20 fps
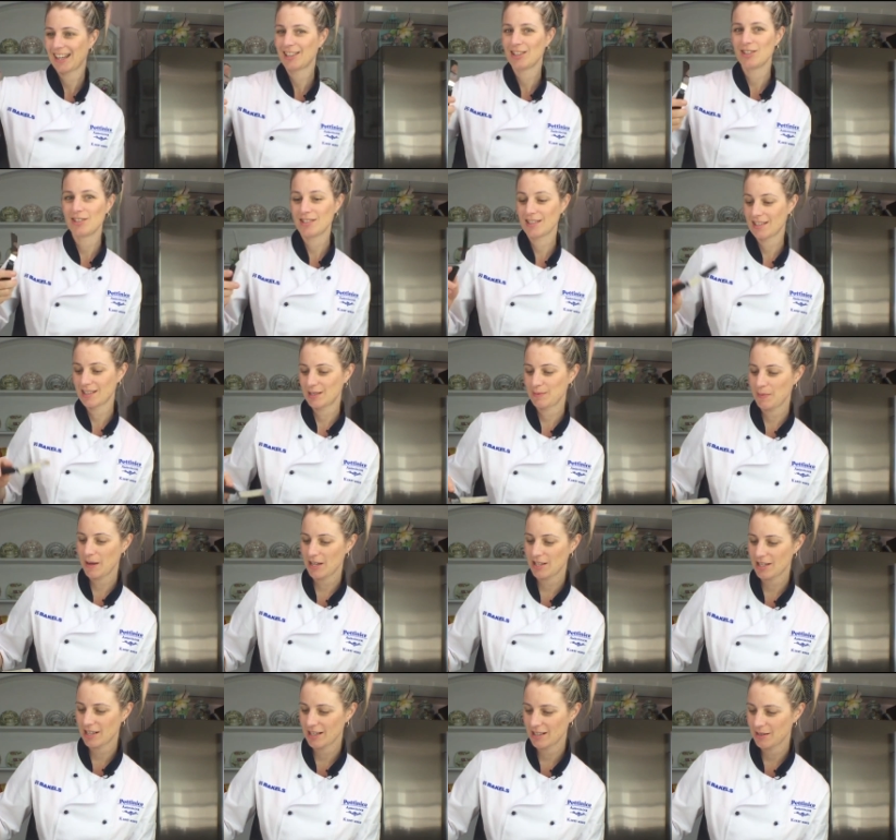And using a
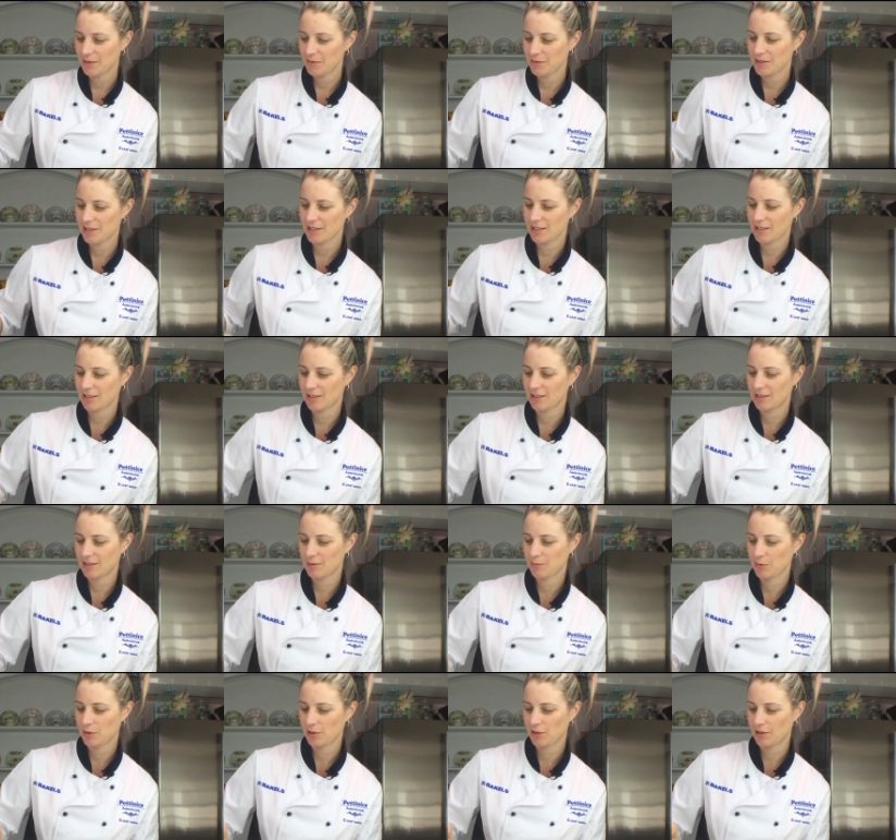spatula, we're just going to
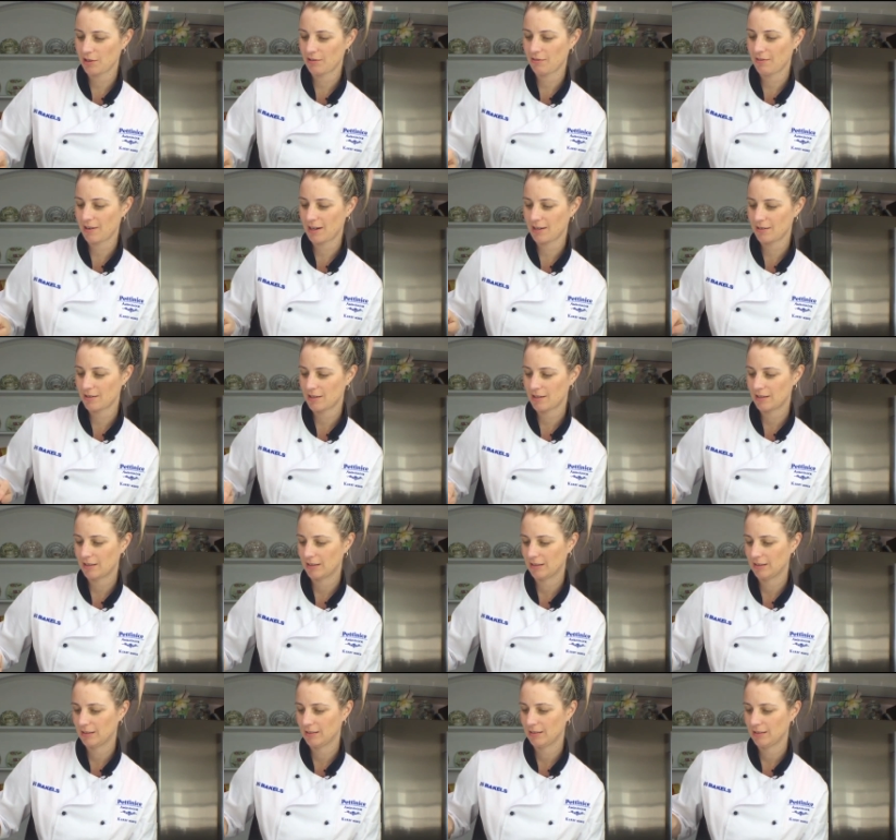smooth it around.
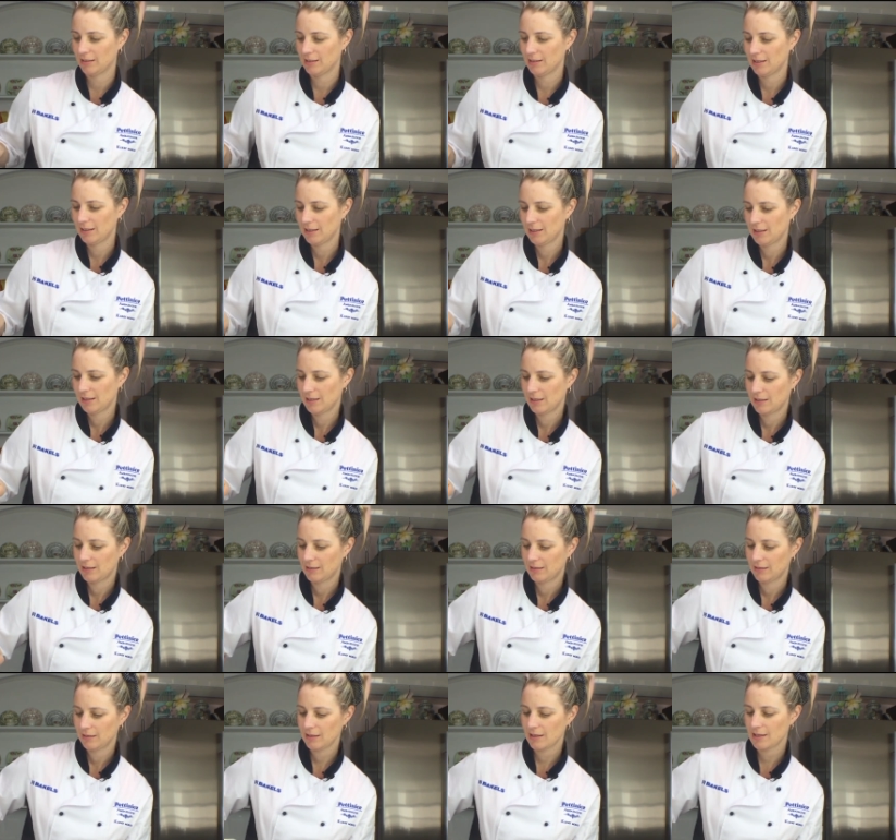
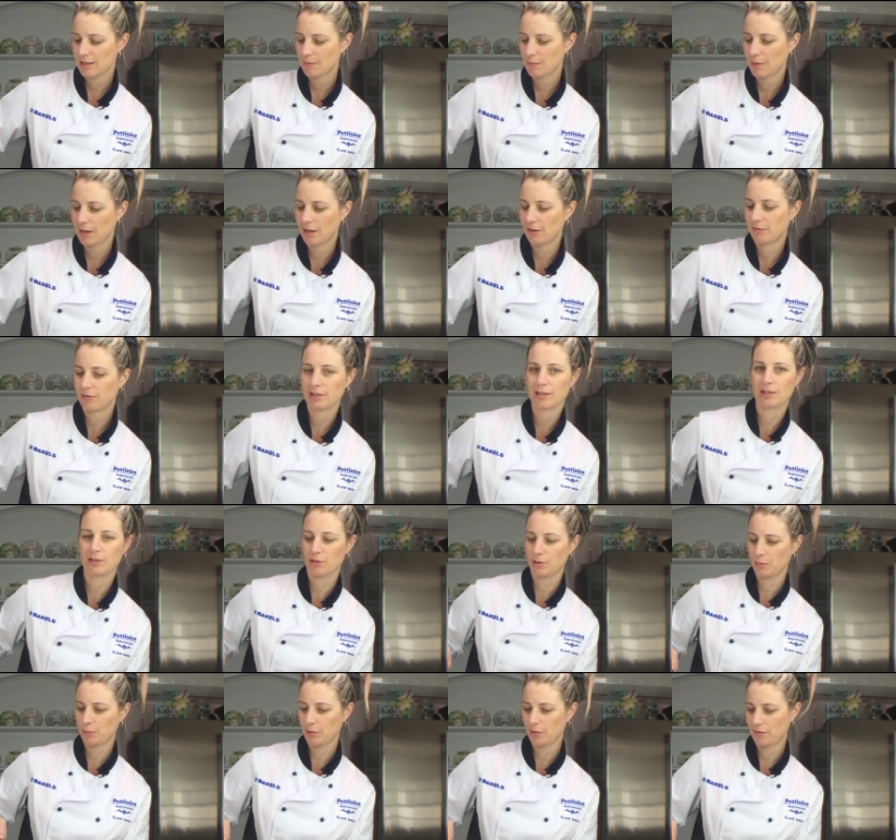Doesn't matter if it's
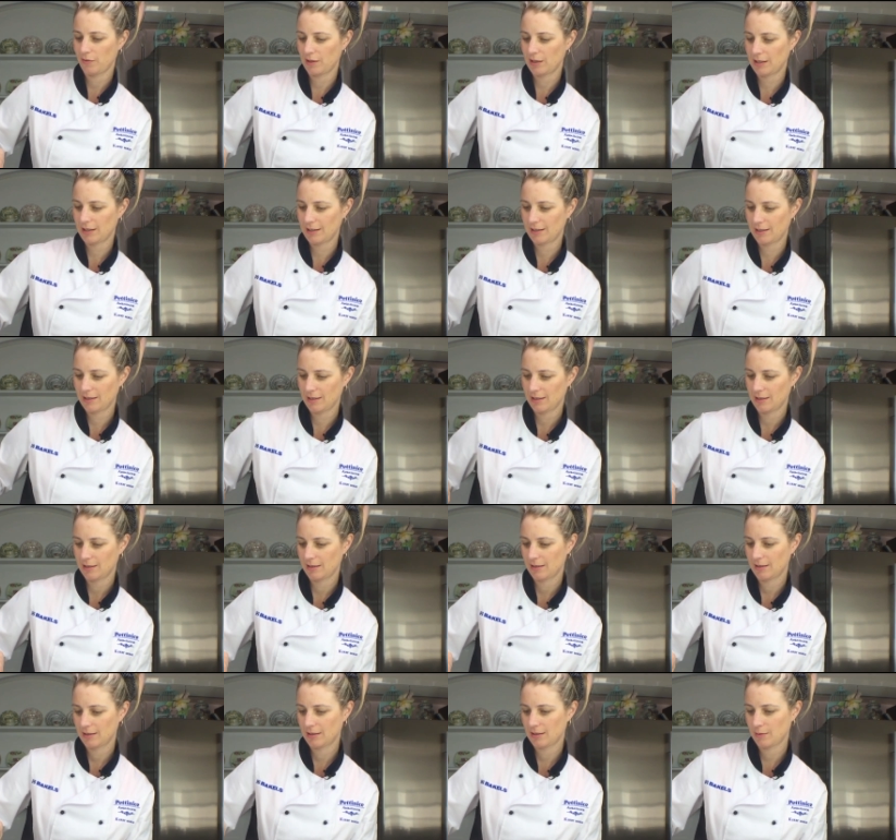not perfectly
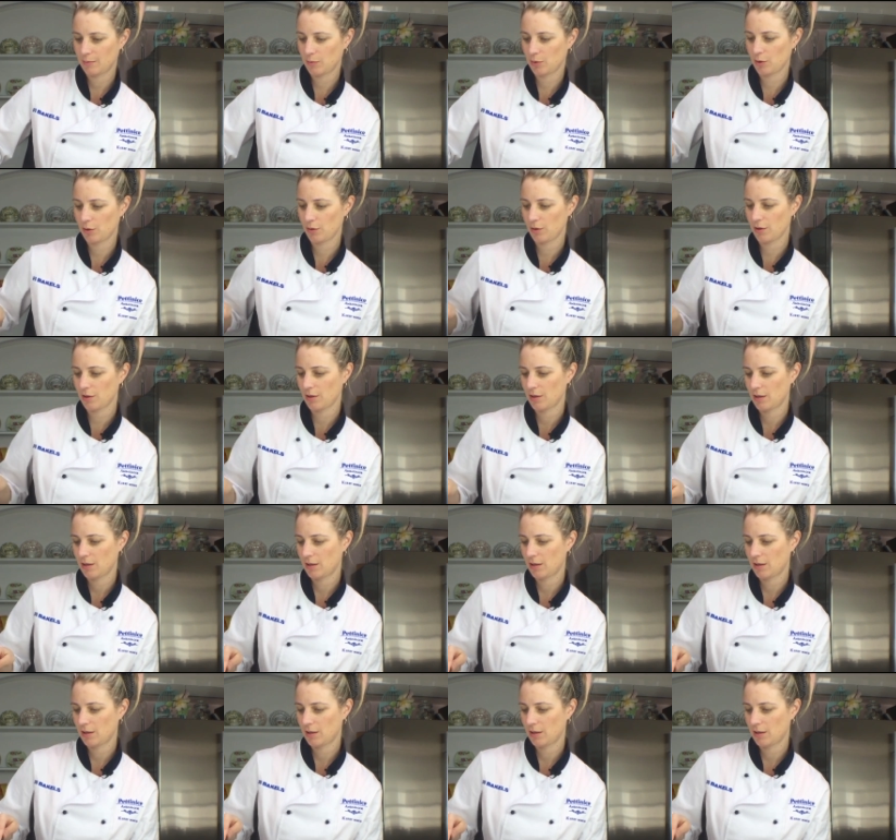smooth,